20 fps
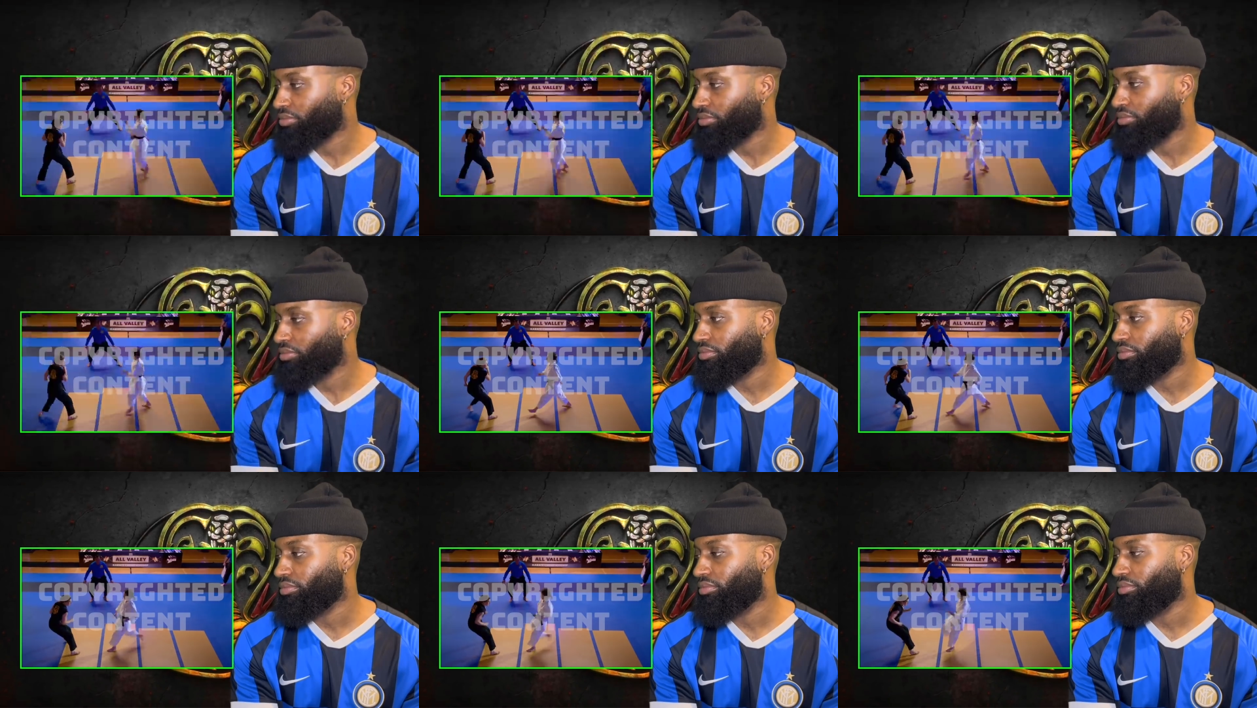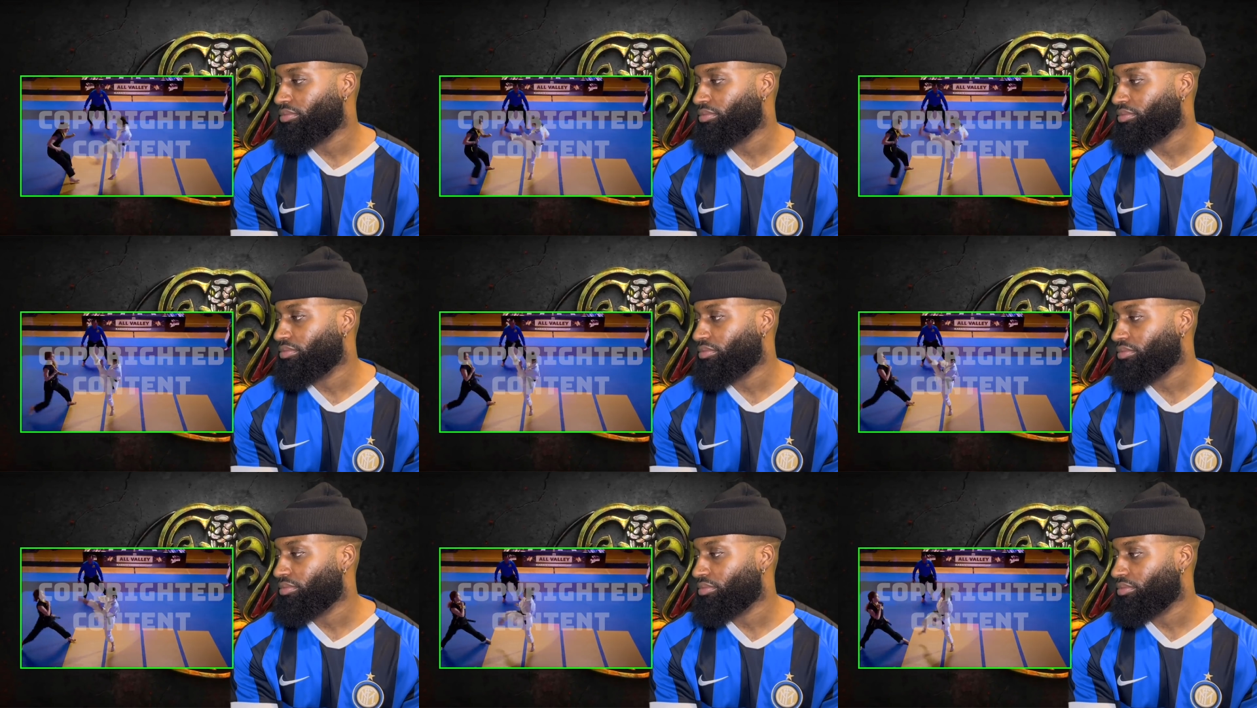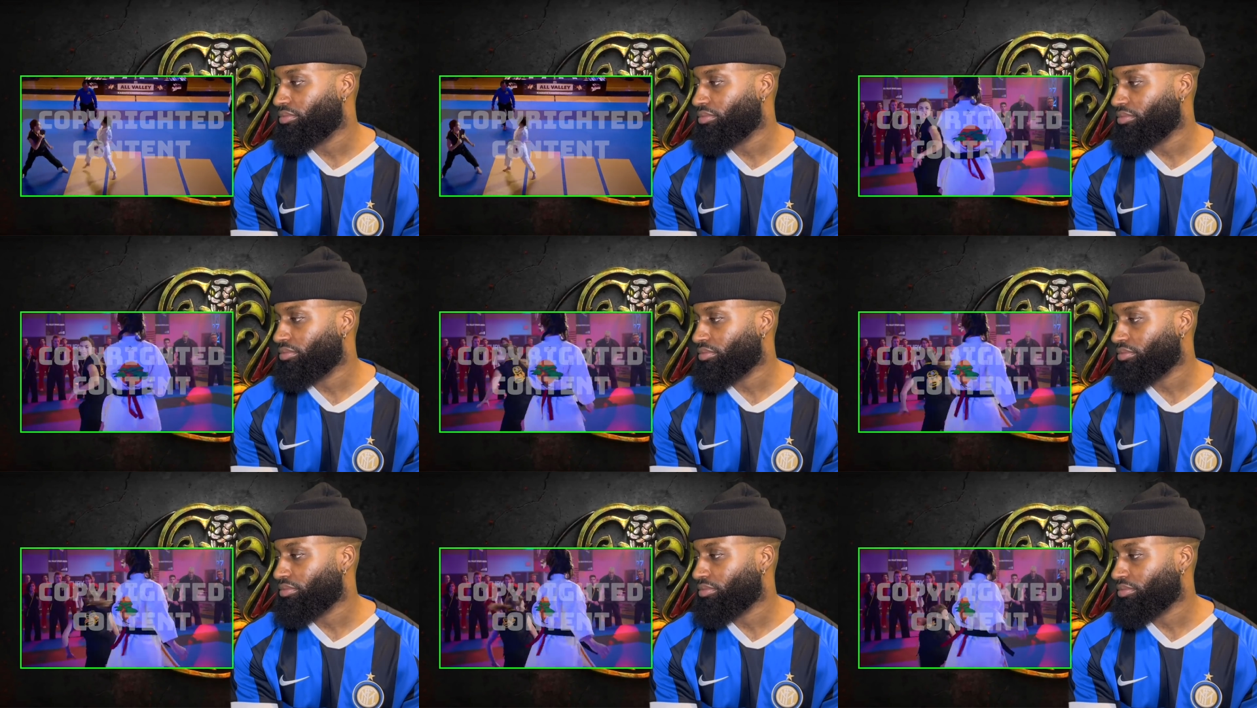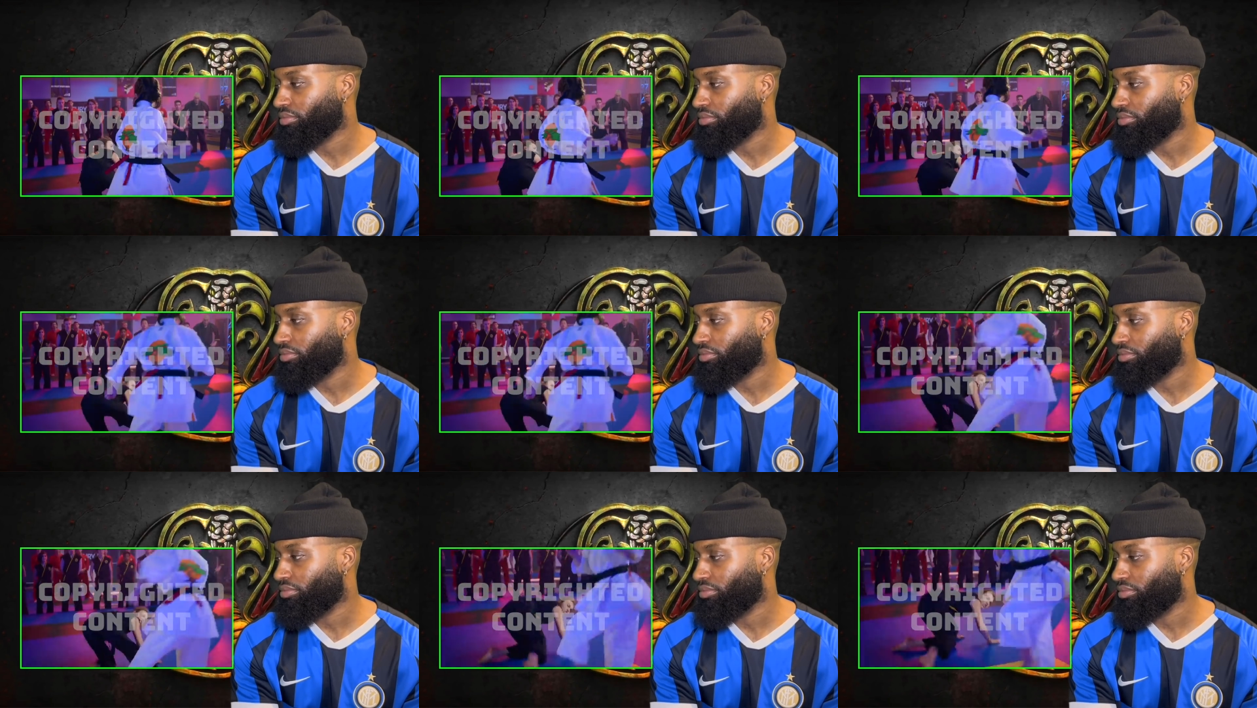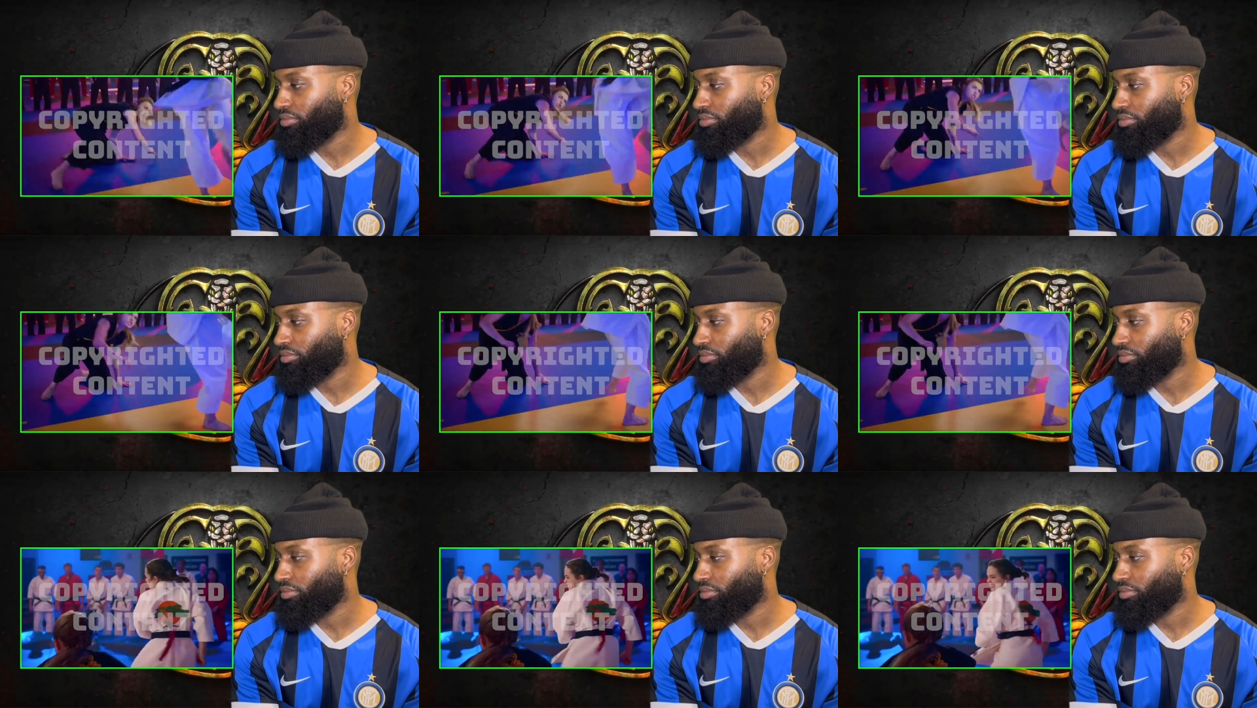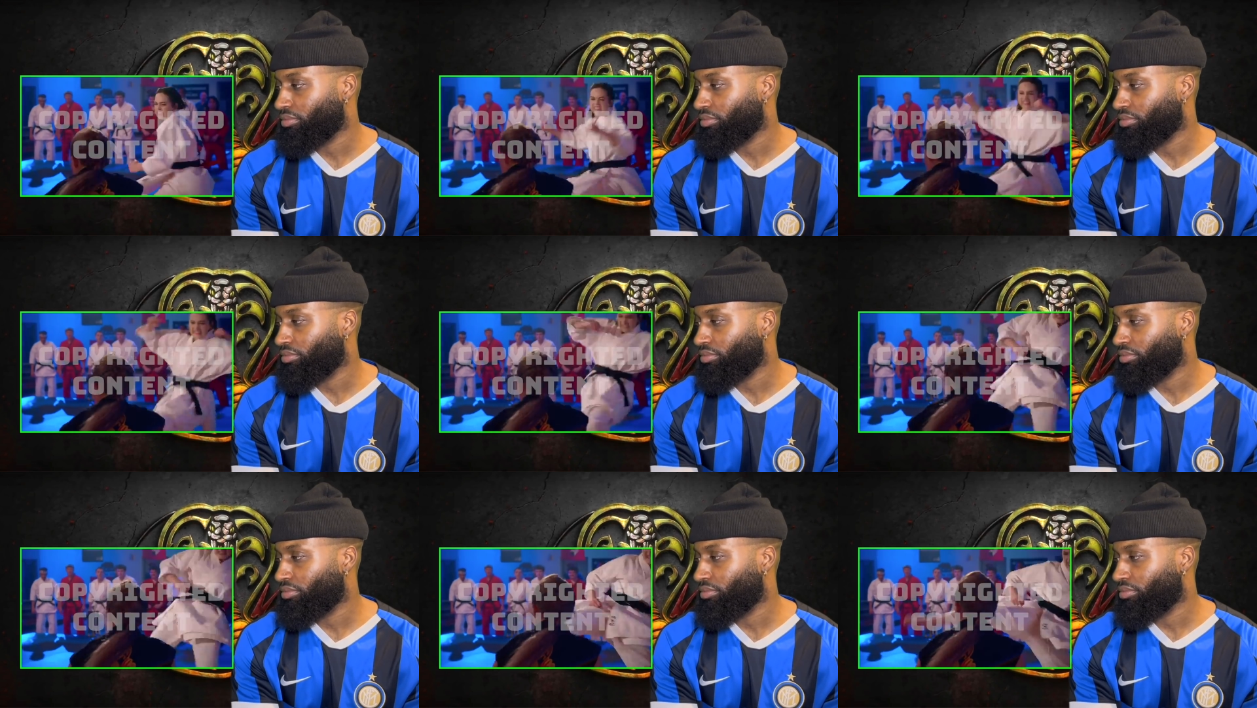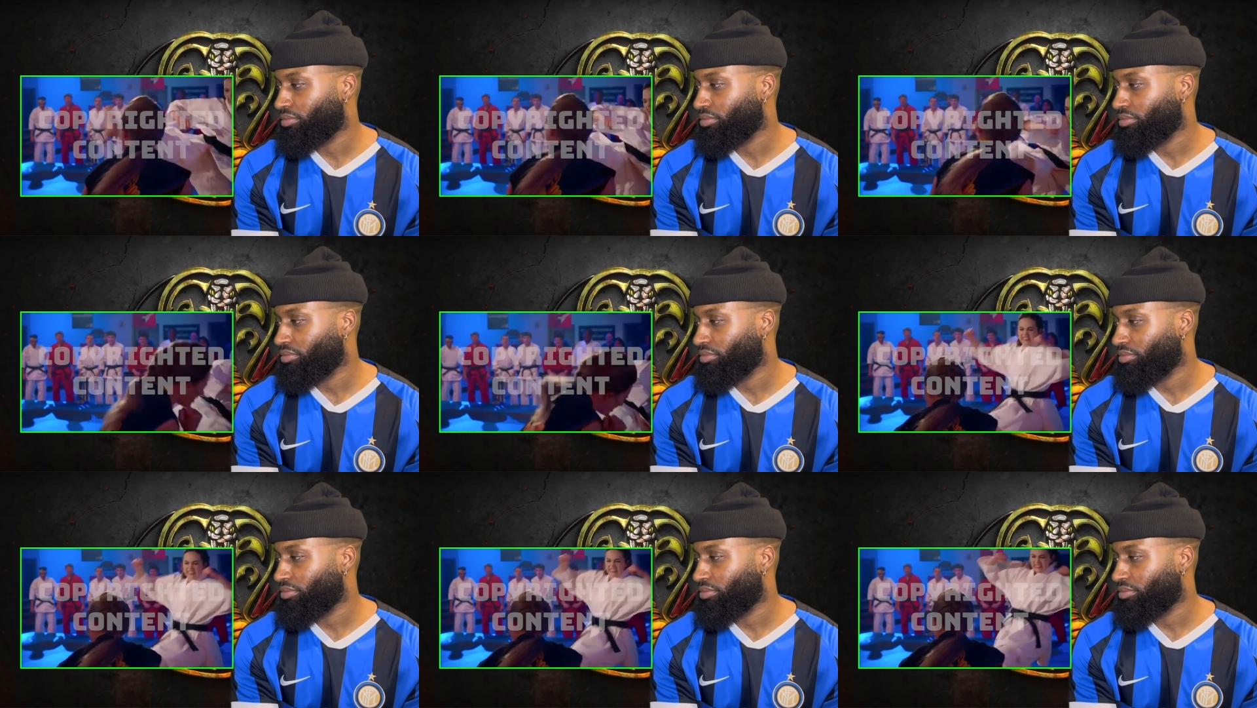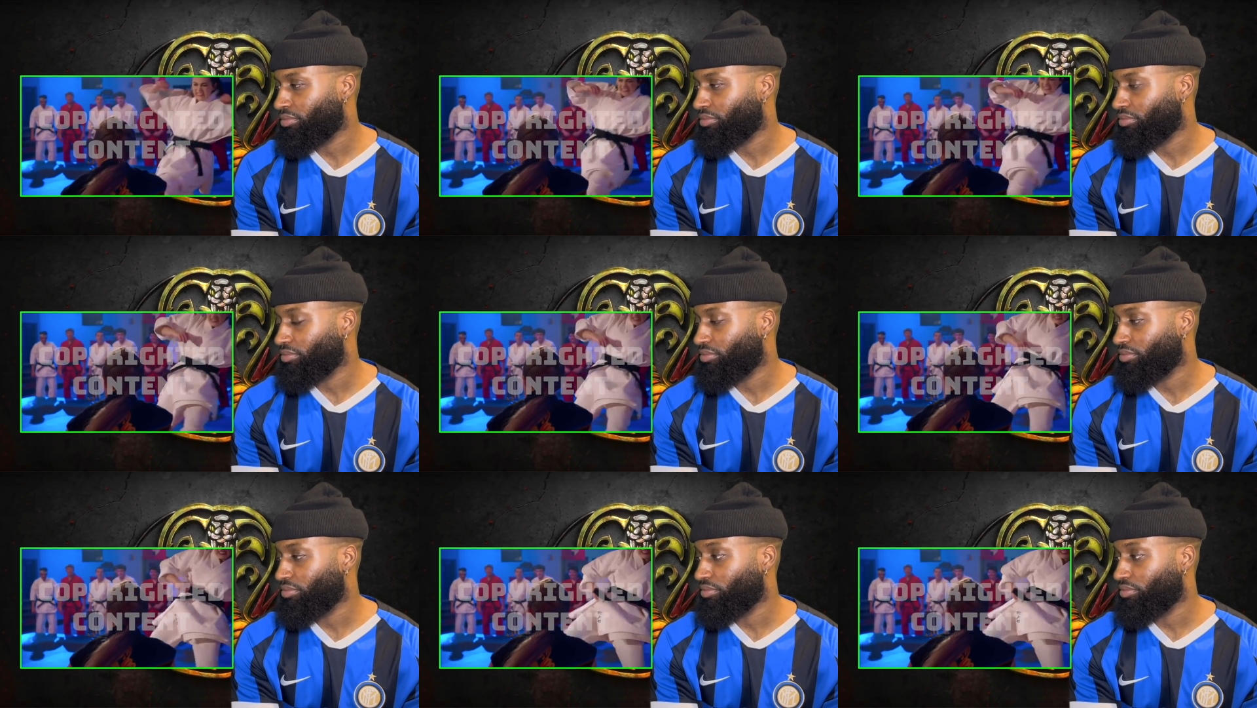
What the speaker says: Nobody speaks.